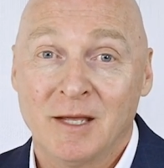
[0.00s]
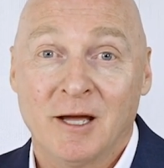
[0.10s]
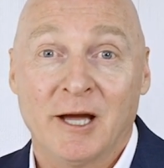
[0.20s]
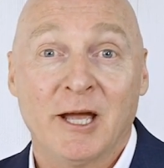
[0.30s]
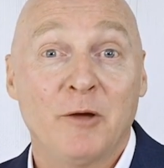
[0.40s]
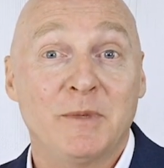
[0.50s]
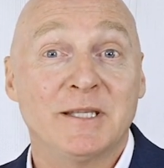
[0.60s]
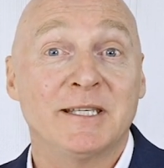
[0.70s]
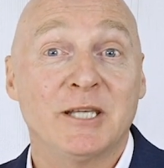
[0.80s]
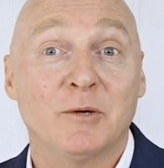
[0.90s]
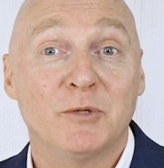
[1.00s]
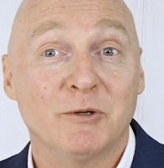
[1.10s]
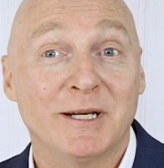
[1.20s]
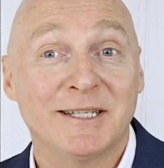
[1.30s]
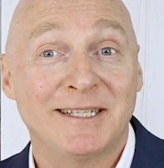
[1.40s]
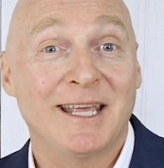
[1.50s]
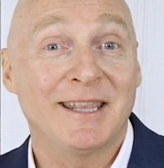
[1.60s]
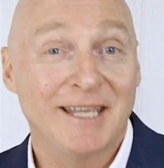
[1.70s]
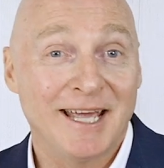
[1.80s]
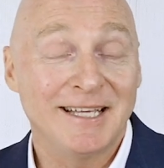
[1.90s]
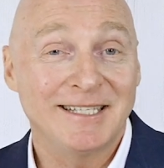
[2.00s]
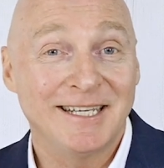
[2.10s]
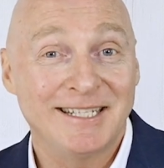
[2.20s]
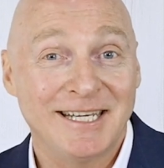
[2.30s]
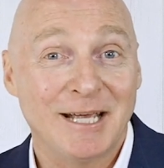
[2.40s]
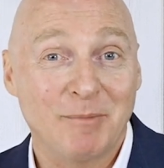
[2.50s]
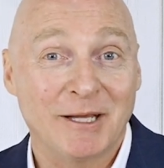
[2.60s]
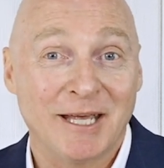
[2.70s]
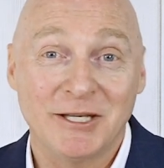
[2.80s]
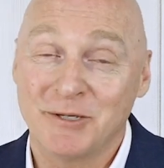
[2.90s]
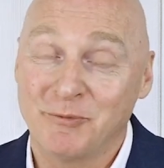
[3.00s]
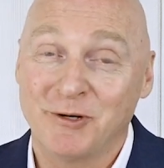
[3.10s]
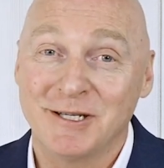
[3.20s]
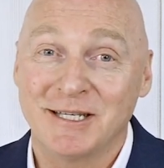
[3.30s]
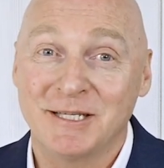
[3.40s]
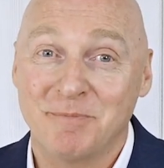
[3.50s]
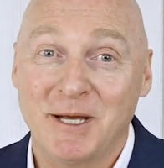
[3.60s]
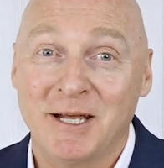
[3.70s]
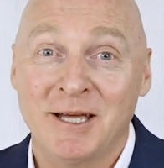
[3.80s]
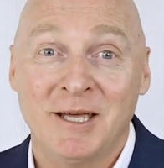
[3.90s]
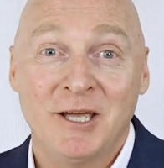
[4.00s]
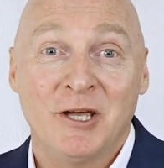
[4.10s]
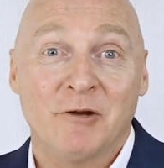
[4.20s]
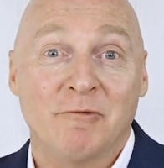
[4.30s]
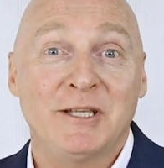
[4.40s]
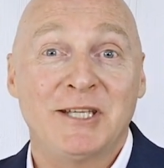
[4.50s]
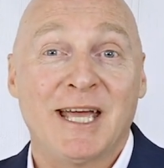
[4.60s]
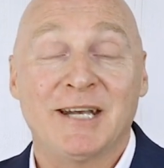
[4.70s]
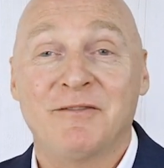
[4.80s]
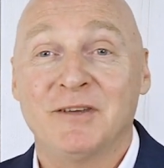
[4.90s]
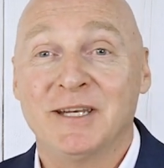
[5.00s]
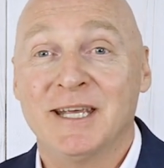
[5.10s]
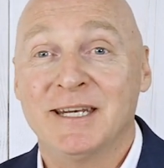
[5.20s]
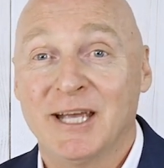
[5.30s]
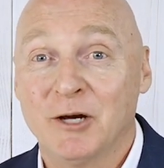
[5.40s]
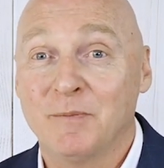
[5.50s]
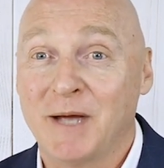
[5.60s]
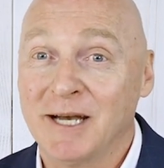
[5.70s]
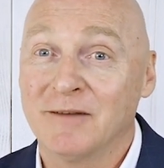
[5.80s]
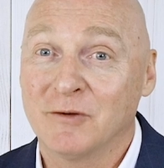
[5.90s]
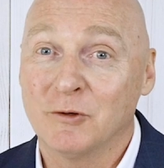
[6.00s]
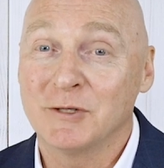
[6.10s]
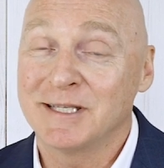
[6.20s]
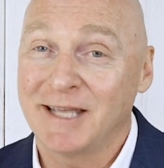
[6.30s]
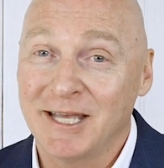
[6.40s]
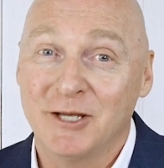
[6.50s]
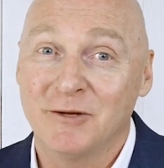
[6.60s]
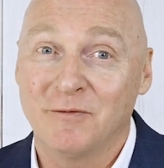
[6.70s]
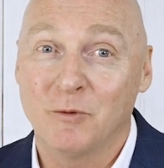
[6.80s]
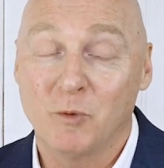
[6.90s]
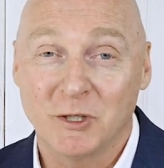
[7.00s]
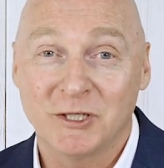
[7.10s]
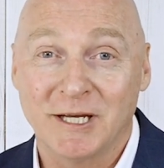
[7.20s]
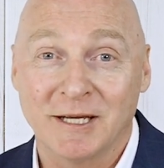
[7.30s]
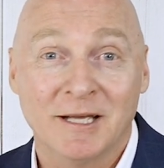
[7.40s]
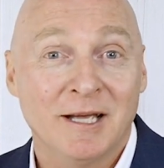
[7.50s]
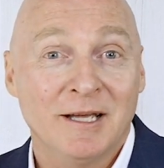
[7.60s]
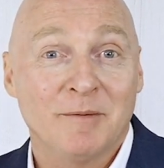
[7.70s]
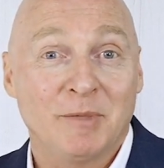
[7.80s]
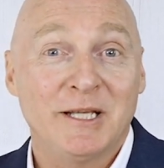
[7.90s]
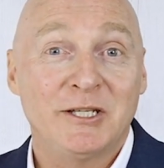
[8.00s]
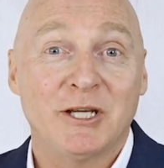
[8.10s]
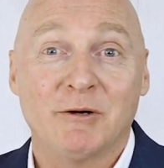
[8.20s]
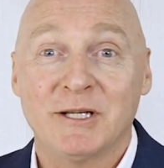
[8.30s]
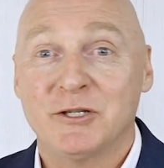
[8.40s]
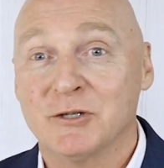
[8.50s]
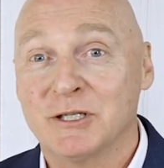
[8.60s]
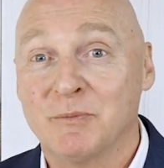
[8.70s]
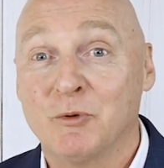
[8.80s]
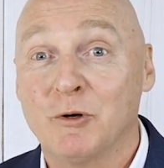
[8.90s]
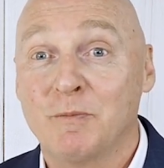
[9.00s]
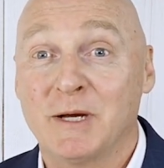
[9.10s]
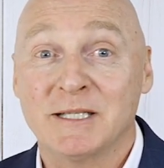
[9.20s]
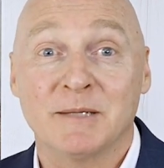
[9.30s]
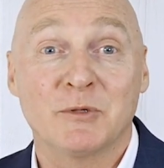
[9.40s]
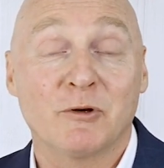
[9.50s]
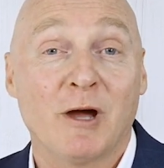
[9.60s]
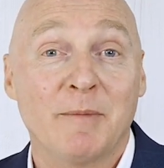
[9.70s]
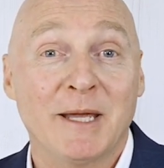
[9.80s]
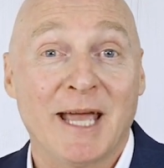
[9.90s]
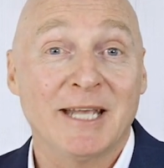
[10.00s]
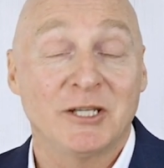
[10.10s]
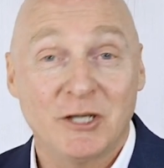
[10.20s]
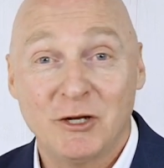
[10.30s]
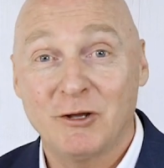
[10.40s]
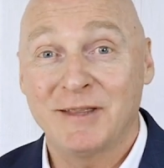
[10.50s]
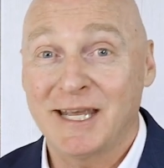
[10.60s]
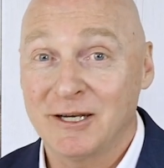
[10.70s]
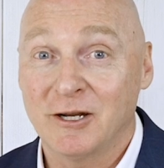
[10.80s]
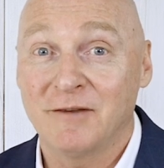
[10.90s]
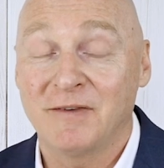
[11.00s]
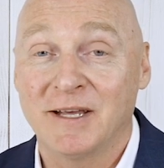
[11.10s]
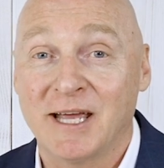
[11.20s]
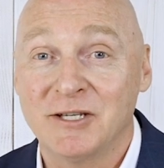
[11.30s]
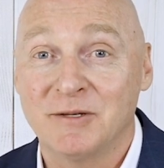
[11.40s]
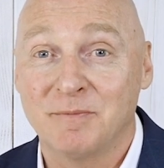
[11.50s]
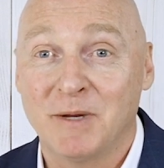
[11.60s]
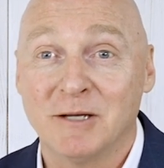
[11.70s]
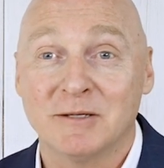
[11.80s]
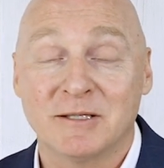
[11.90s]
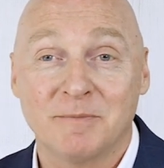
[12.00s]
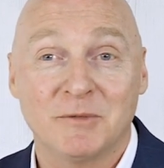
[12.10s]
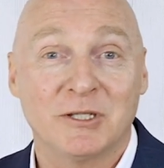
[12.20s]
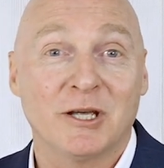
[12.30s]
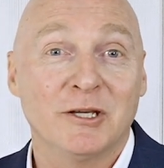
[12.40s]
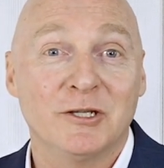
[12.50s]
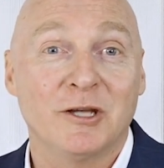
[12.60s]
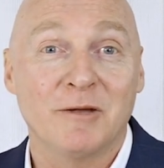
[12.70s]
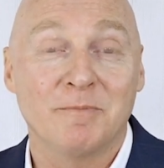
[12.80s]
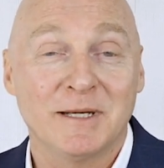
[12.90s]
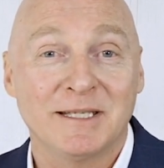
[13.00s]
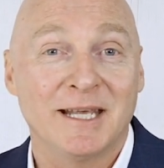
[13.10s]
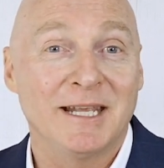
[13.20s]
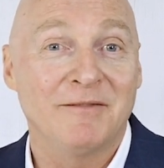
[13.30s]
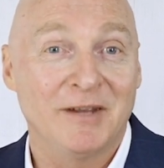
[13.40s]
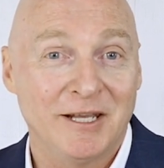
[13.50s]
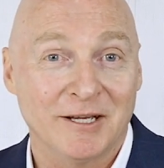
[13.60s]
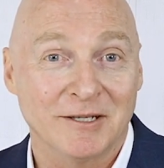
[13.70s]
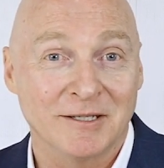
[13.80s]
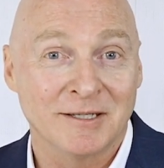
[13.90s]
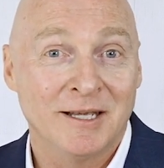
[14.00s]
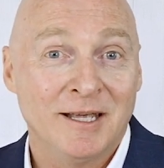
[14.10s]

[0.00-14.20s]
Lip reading: I hope this has helped you understand the ACT application process better. Reach out if you need help, and of course, thank you for watching. Please show us your support by subscribing and turn on that notification bell so you don't miss any videos.